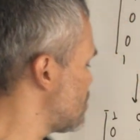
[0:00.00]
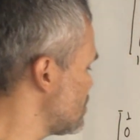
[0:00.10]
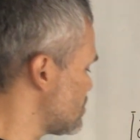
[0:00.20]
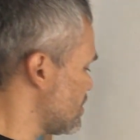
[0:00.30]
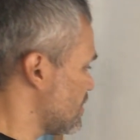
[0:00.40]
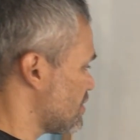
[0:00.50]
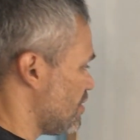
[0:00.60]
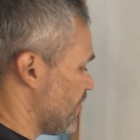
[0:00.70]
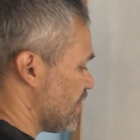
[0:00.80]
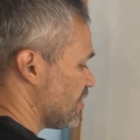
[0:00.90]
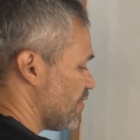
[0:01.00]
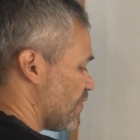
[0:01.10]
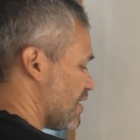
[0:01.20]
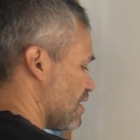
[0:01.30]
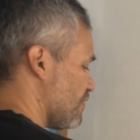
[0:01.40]
change the determinant. Then
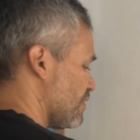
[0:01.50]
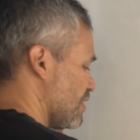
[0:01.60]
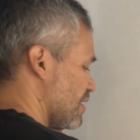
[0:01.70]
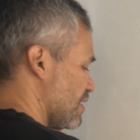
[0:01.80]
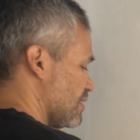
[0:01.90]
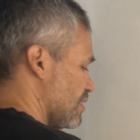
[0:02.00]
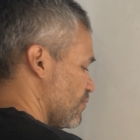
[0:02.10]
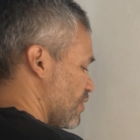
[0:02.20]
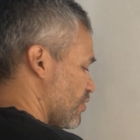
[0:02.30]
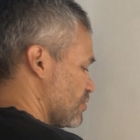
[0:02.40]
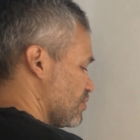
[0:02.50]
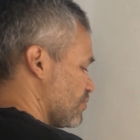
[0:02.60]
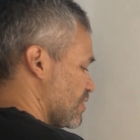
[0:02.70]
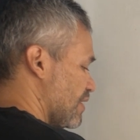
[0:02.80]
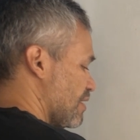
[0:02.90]
we have that we're going to
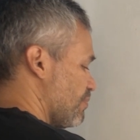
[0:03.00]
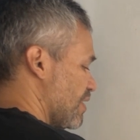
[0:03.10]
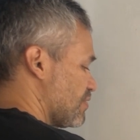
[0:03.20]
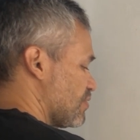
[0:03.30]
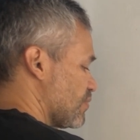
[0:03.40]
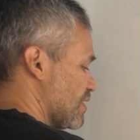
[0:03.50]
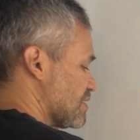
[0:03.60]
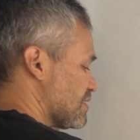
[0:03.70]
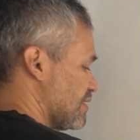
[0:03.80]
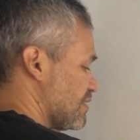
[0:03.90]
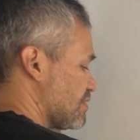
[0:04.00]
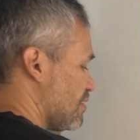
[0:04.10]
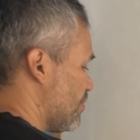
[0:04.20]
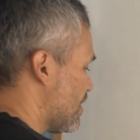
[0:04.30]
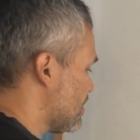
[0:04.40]
obtain a matrix with the same
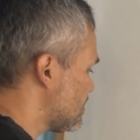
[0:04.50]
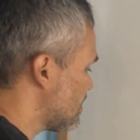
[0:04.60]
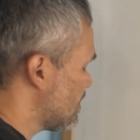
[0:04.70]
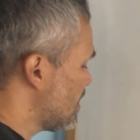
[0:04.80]
determinant.